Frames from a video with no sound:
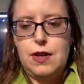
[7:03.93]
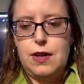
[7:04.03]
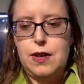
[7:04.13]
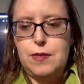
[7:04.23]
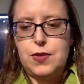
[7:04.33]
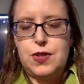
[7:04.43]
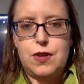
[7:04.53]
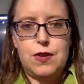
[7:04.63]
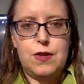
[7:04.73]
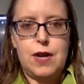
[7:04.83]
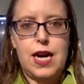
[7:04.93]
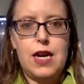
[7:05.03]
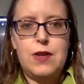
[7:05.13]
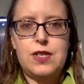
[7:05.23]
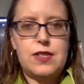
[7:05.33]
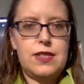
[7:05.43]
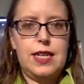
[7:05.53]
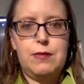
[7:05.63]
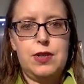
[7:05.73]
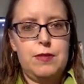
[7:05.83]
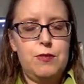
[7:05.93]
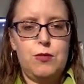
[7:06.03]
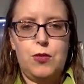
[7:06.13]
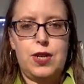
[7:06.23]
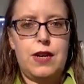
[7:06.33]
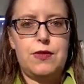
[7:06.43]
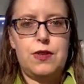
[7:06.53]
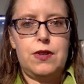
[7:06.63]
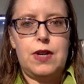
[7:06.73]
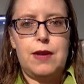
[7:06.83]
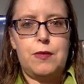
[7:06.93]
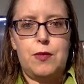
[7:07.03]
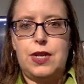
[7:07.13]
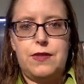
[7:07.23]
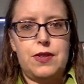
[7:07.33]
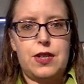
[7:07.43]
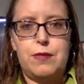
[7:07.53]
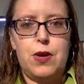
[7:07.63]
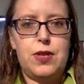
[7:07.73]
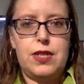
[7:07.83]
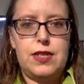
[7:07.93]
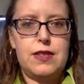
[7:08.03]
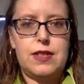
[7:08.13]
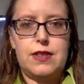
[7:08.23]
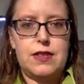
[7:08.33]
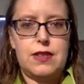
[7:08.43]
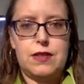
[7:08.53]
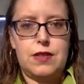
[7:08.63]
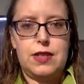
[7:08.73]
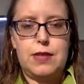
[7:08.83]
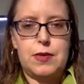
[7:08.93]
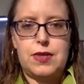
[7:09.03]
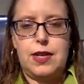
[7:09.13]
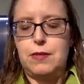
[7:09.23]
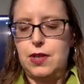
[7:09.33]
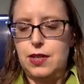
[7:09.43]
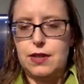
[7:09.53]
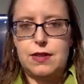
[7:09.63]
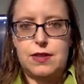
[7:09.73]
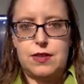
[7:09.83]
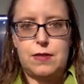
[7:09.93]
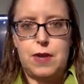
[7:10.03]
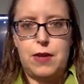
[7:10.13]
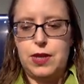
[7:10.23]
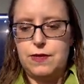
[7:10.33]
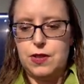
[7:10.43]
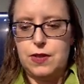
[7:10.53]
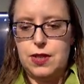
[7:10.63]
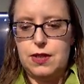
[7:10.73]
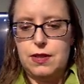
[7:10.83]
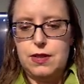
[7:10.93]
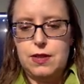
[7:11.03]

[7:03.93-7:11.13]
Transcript: Um, so I always just name them whatever um, whatever the component is. I just literally name them the same thing. It's just my way of doing it.